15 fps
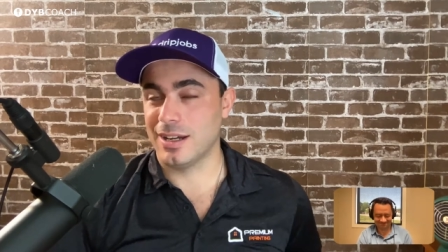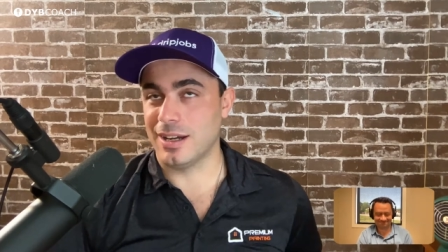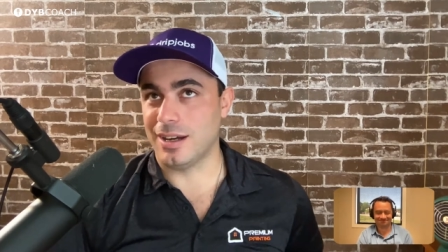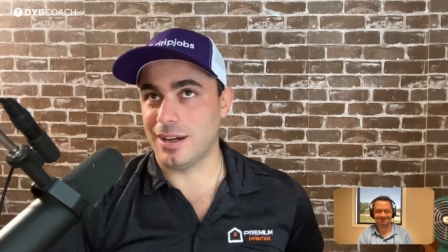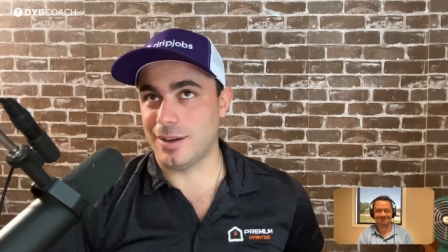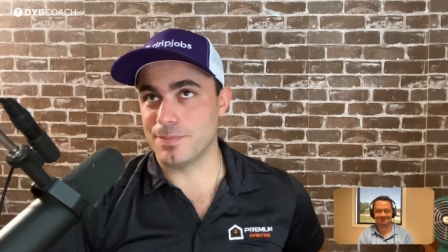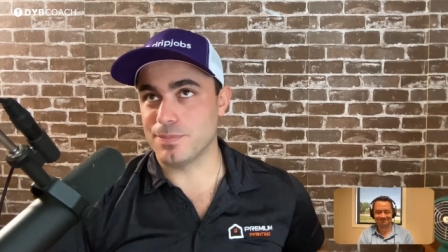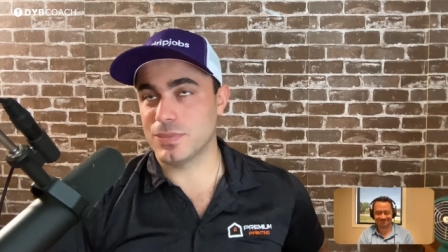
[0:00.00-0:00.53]

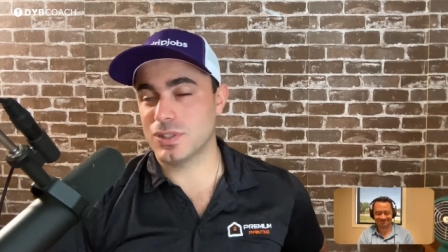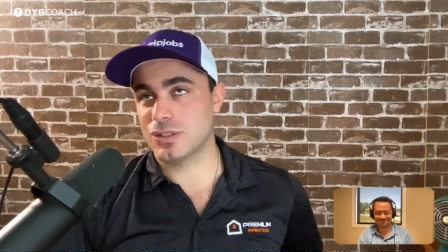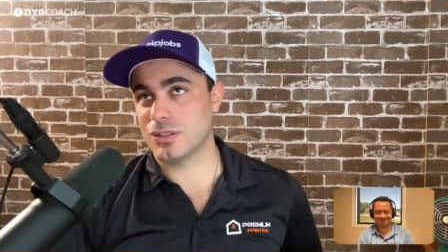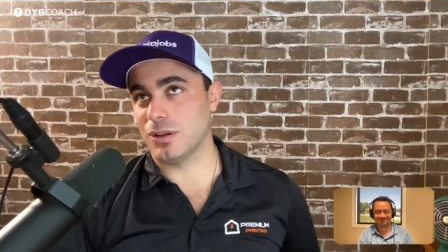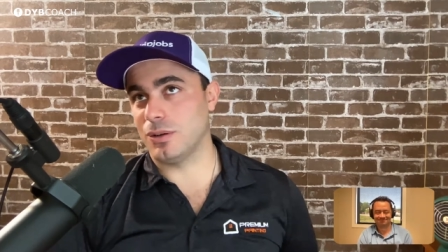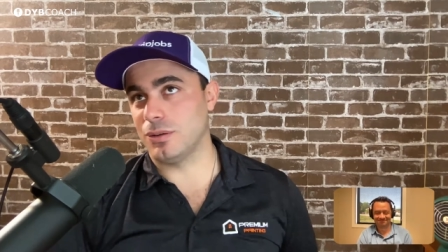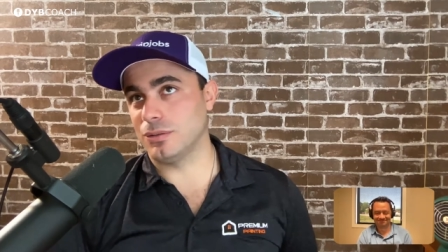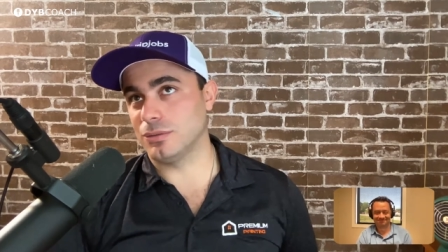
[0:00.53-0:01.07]
Um,
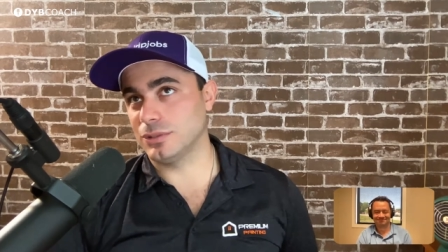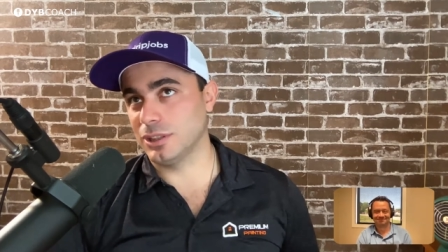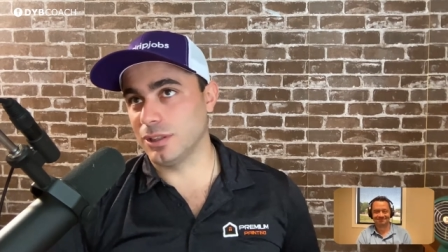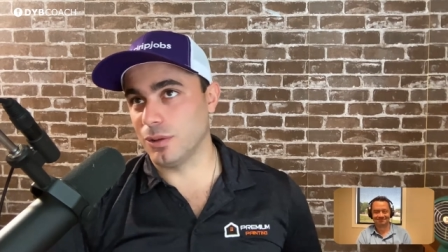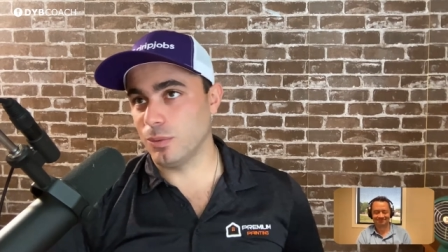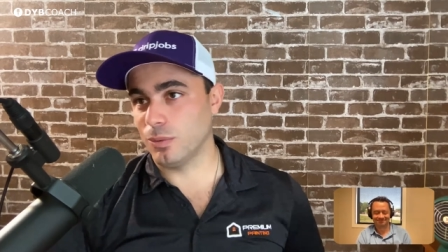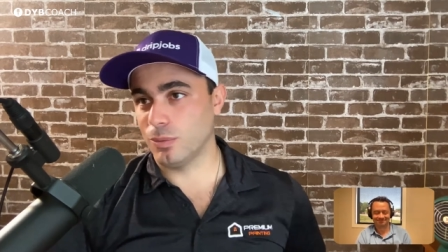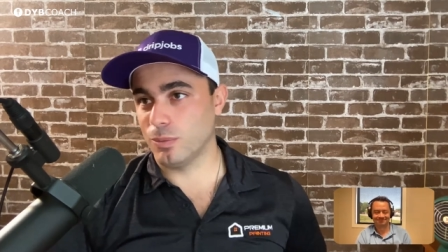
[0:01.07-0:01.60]
so, you
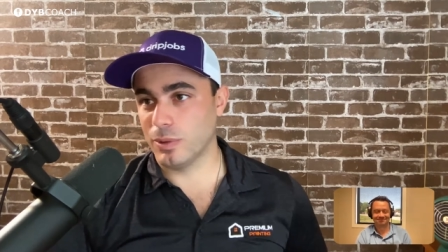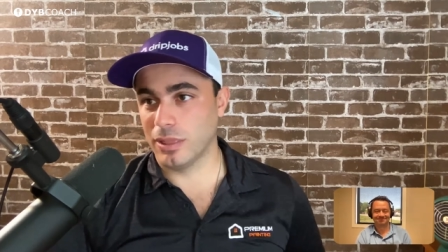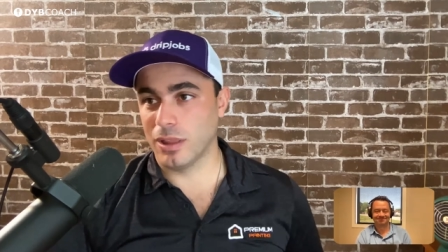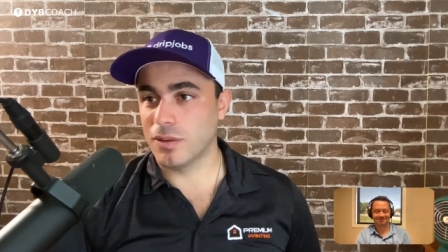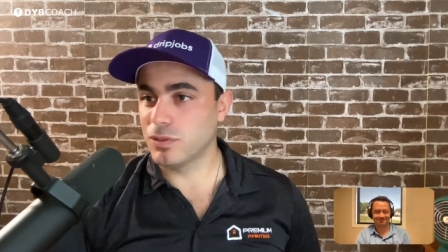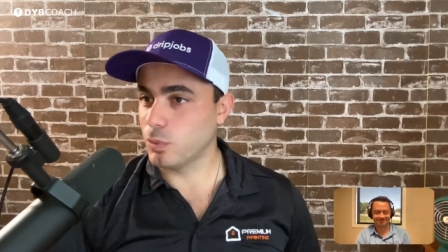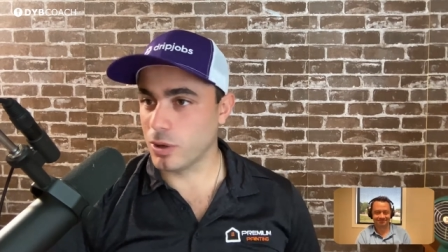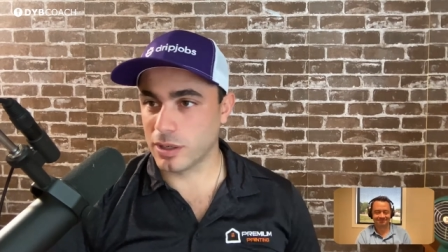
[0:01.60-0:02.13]
know, we
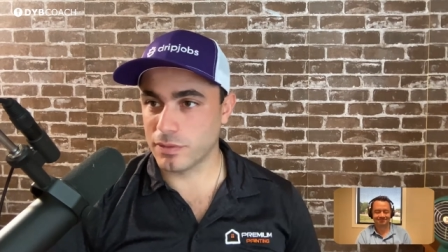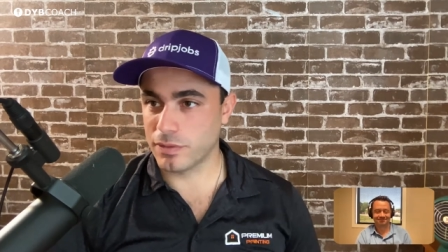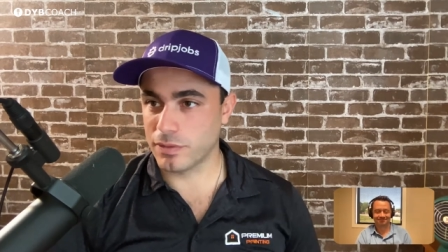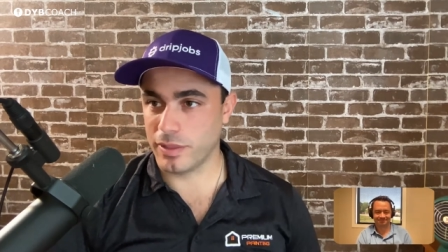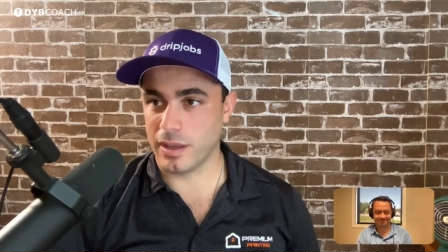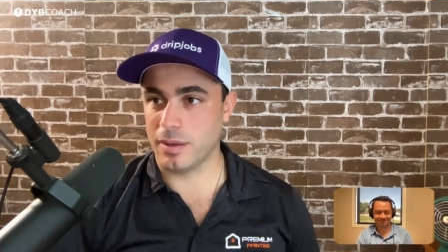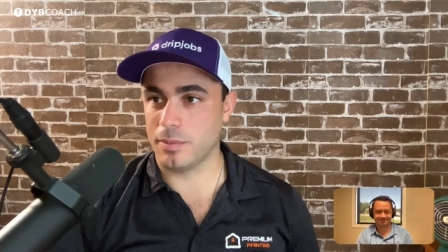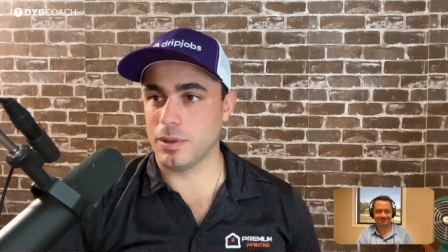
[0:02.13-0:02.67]
loved working
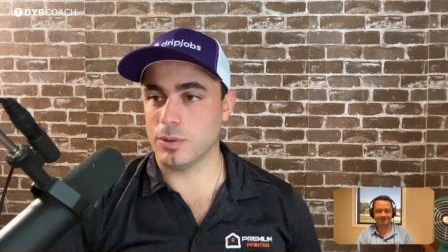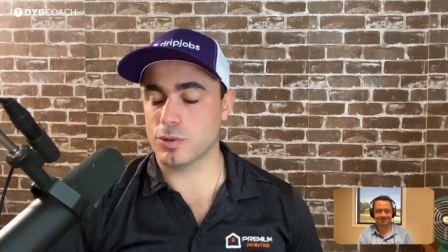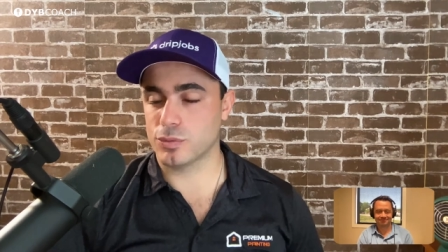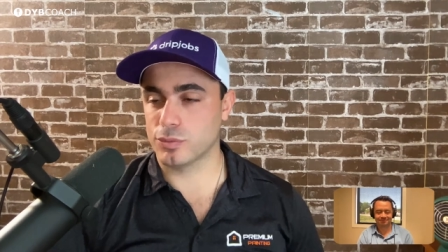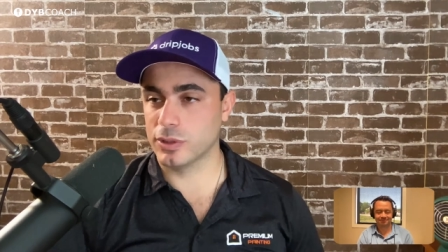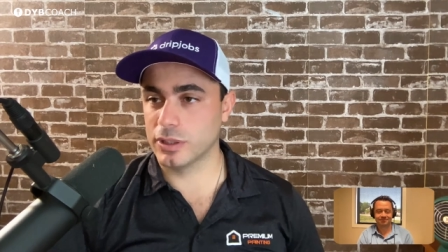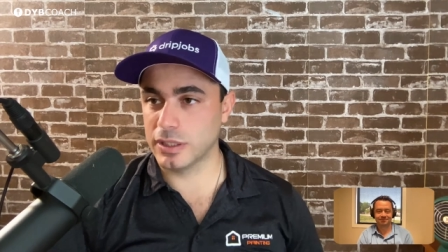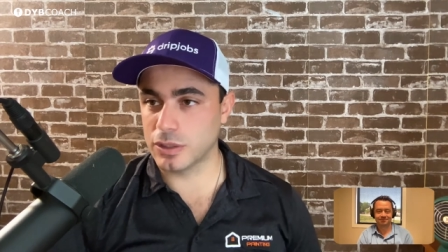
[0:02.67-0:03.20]
for them. It was
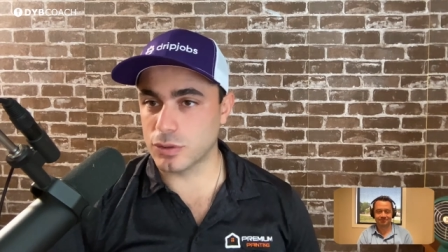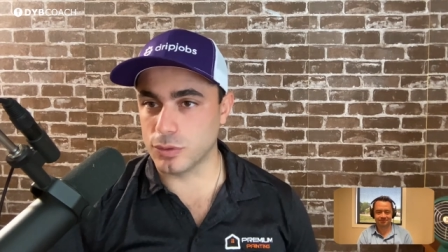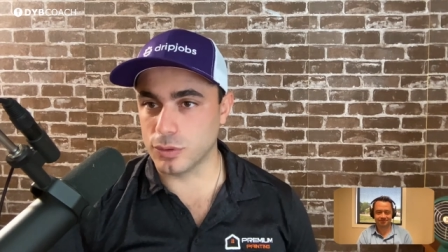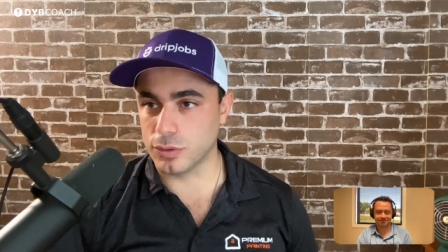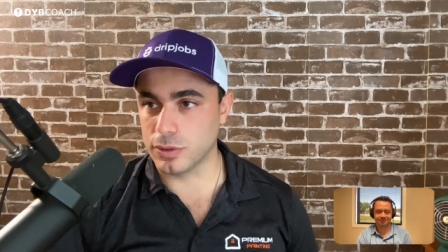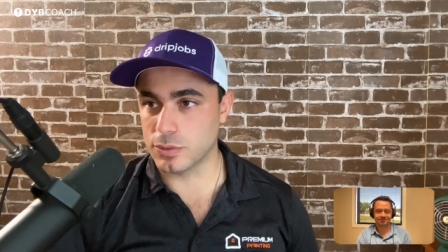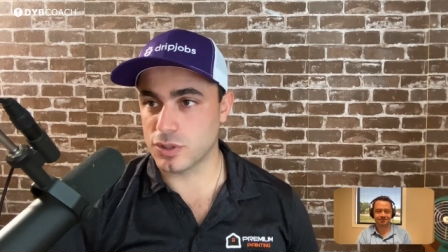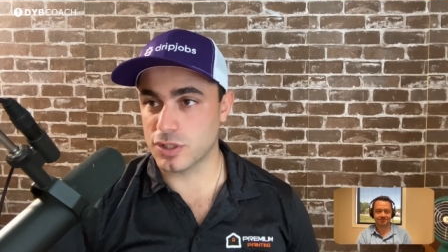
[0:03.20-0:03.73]
really
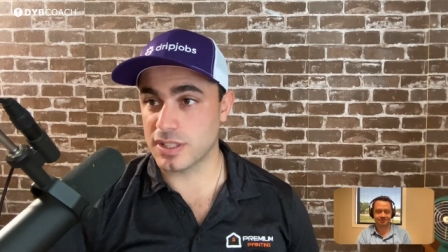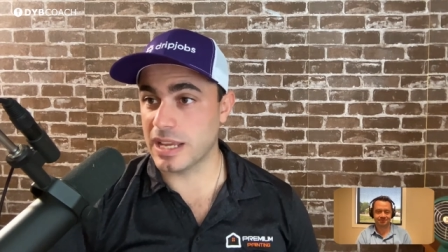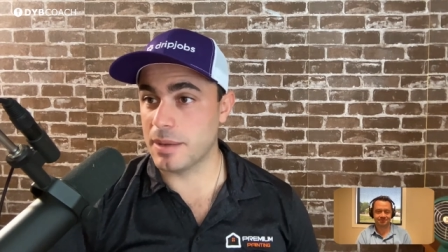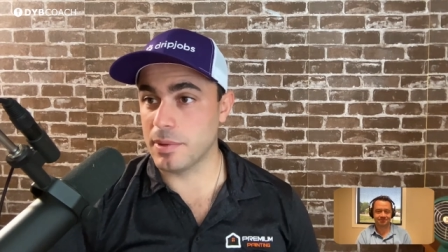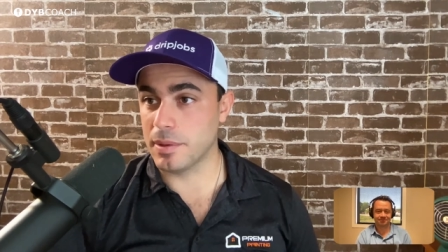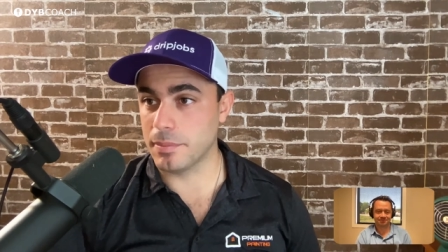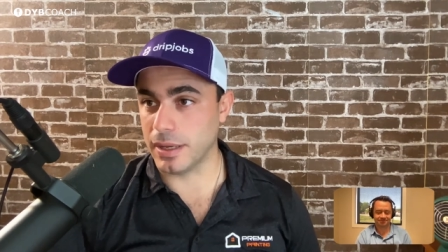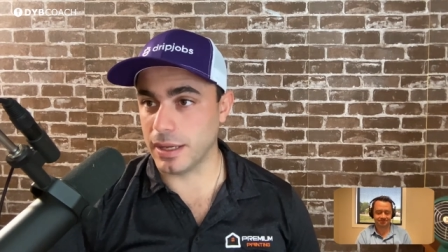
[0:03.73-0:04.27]
cool. It was just
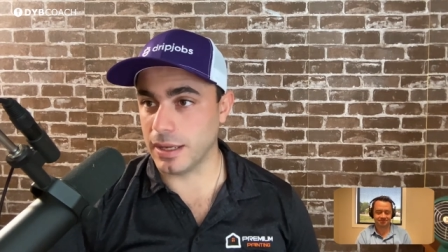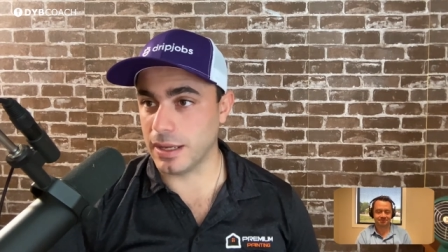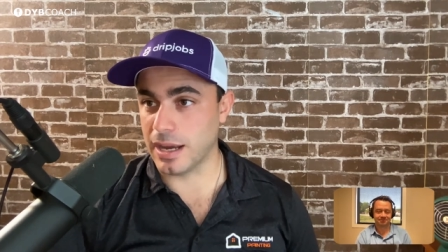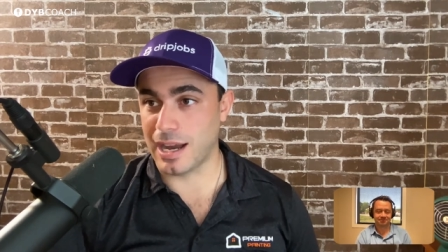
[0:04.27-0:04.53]
him and me.